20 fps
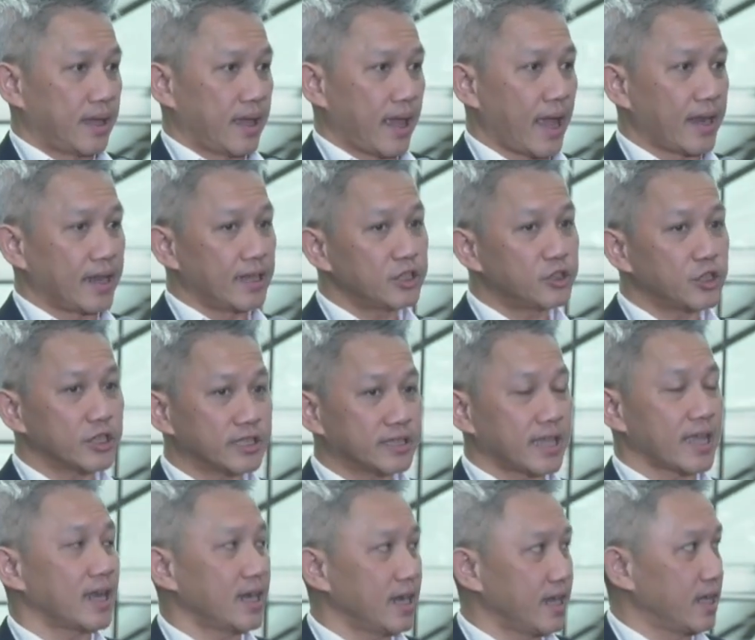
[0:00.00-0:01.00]
And
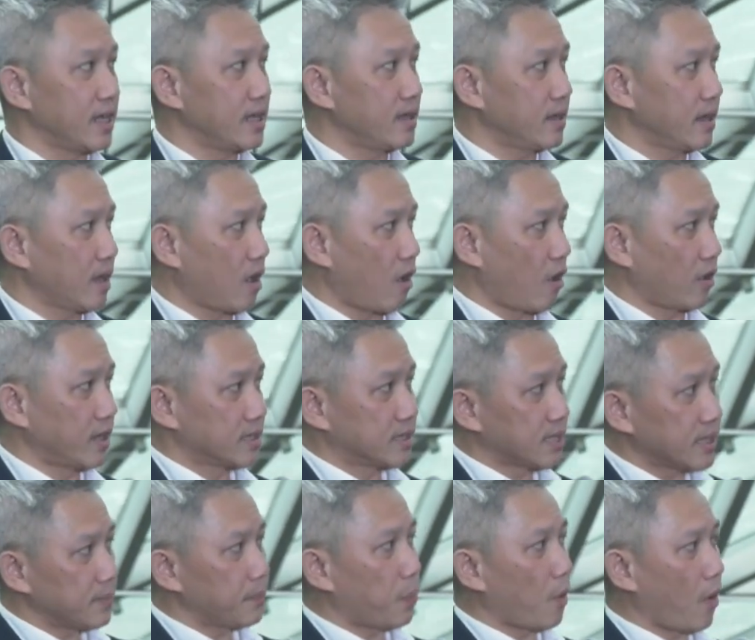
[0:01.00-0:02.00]
interestingly, on the
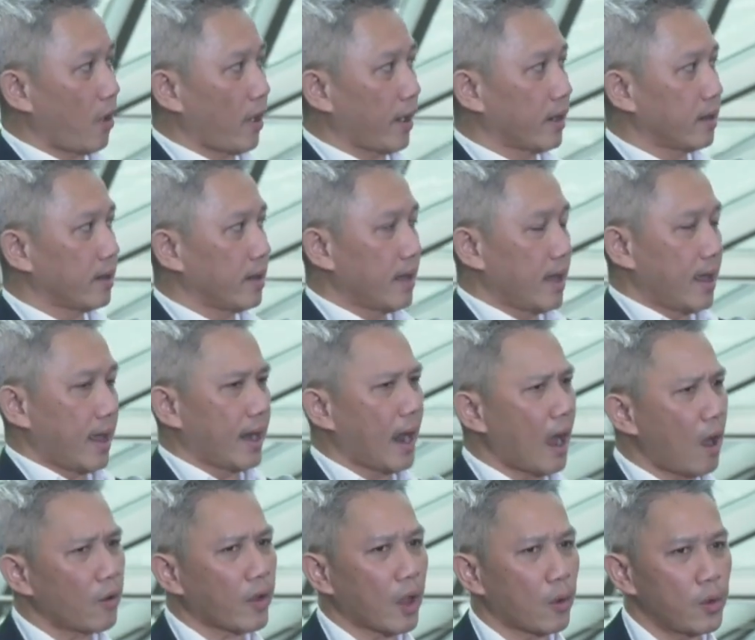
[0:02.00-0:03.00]
third point, and
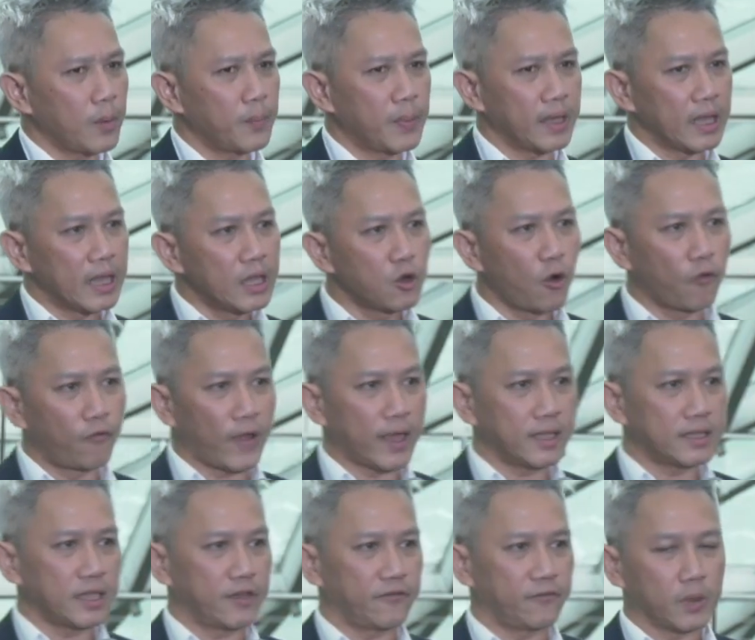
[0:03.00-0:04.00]
how can we be
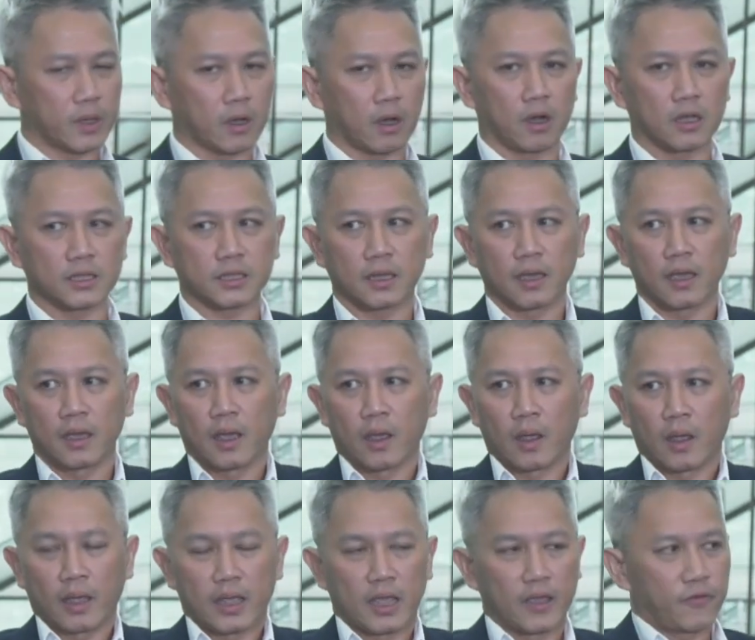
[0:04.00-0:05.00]
innovative? Because
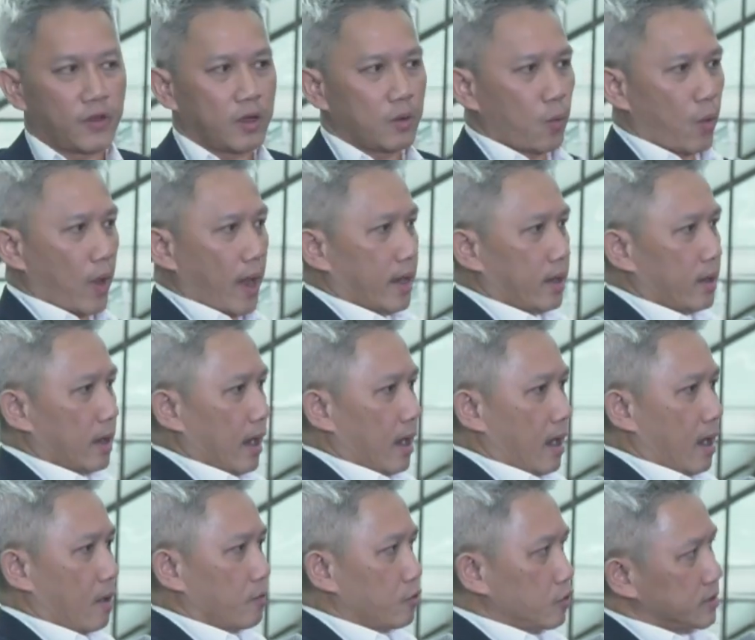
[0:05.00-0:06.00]
even when
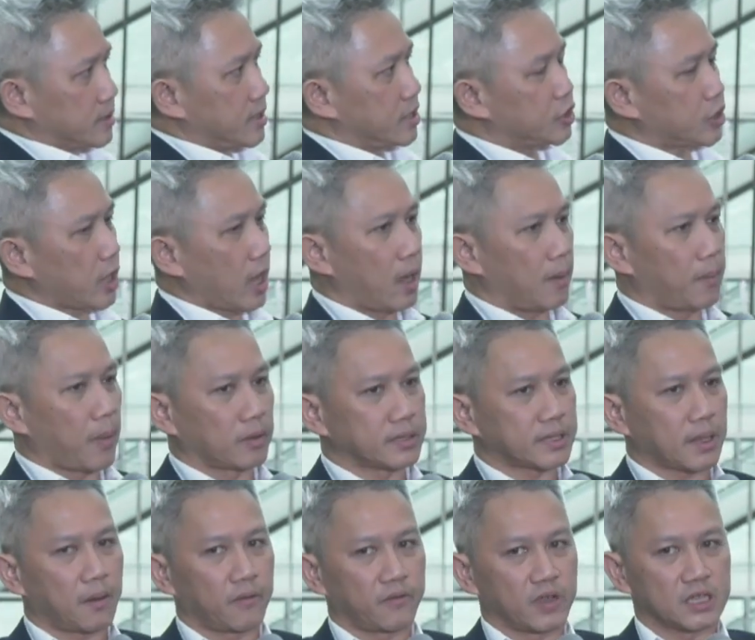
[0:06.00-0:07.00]
Rusdi shared about
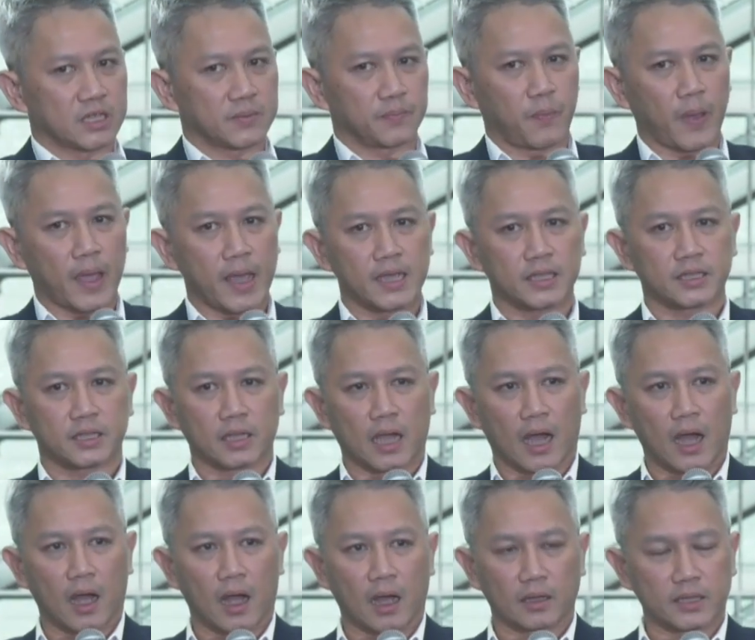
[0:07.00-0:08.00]
some of the space,
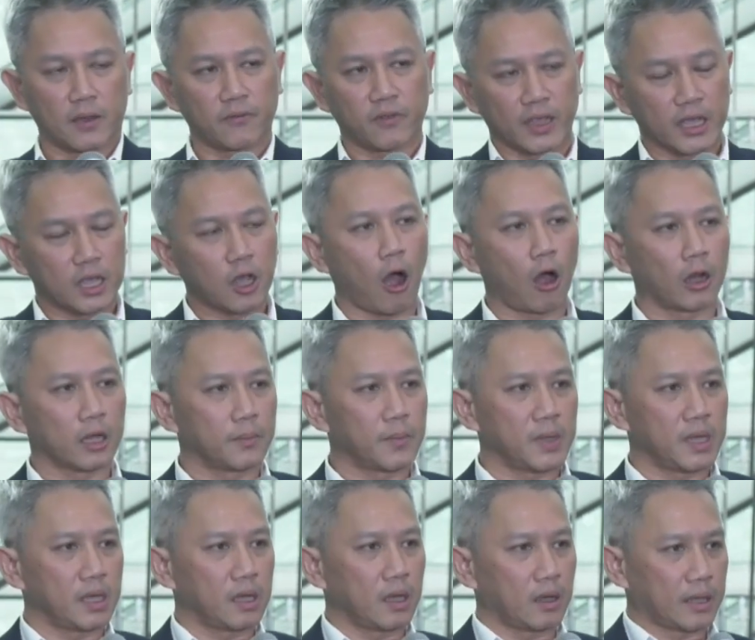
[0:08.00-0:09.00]
some of the
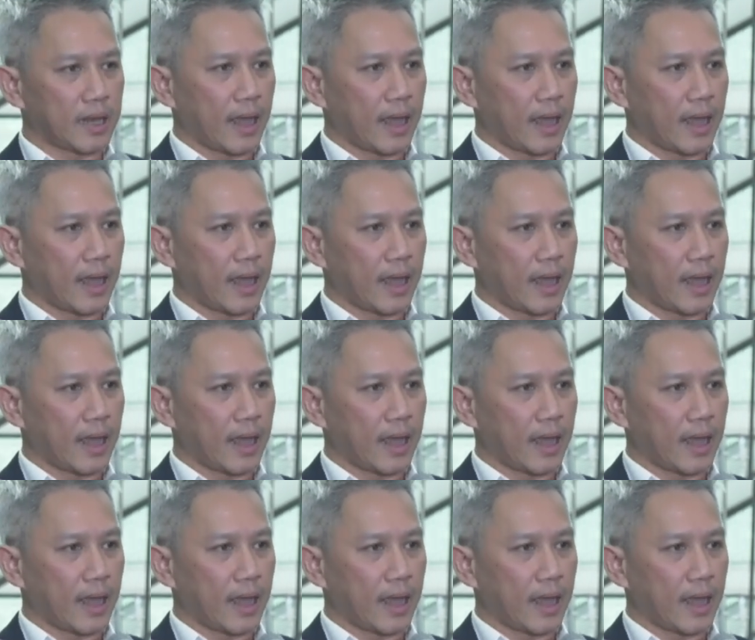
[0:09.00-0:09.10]
economy that